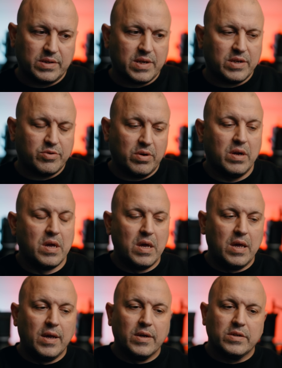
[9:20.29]
etc.
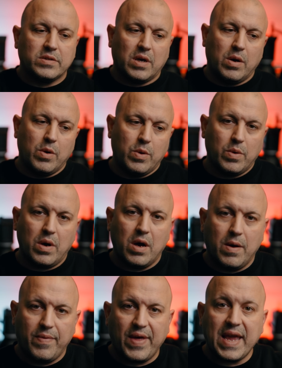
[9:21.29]

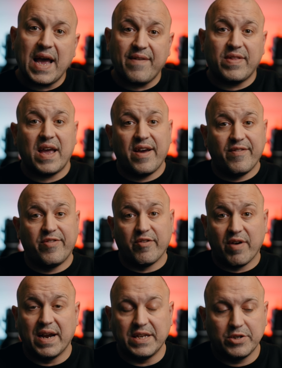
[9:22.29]
So they have to have the
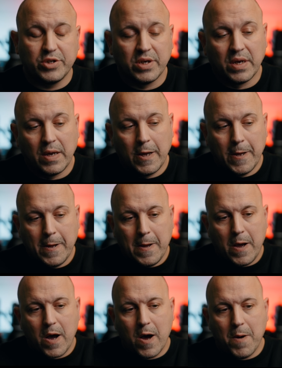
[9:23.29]
range.
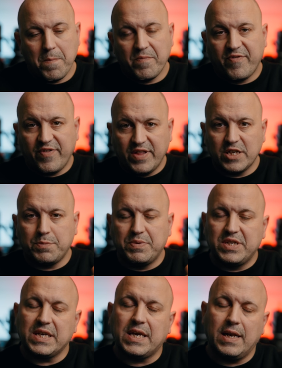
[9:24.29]
For this
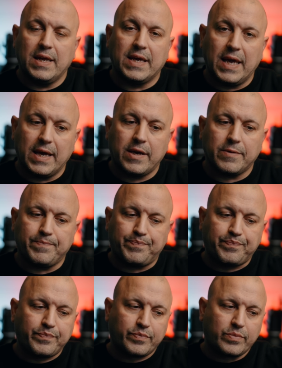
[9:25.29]
particular gig,
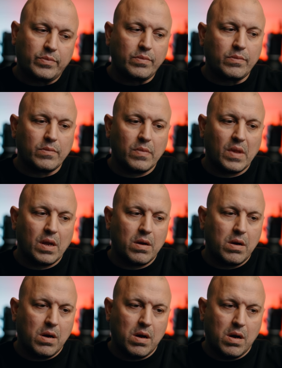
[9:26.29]

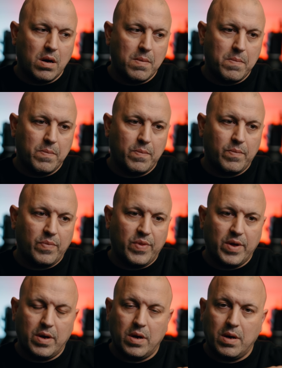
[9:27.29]

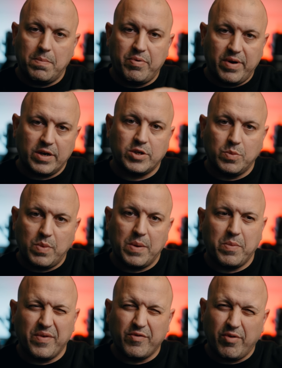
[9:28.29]
the production
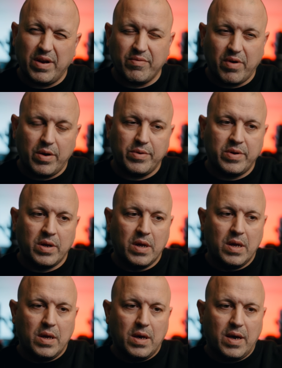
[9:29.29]
went with Green Road,
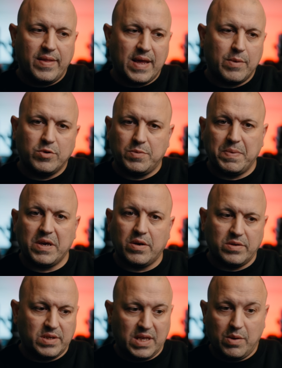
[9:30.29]
and that was
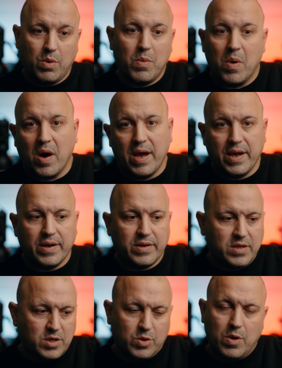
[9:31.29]
because they were
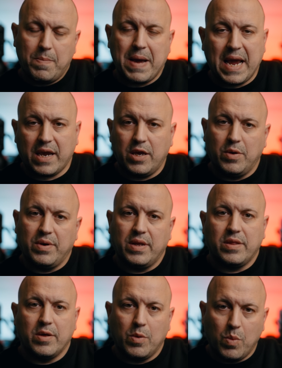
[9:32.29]
wired to a pack
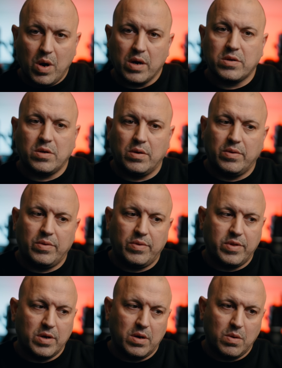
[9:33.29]
unit that worked on
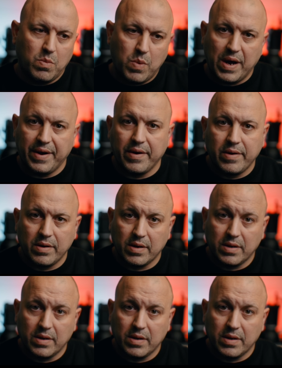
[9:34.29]
the 1.1,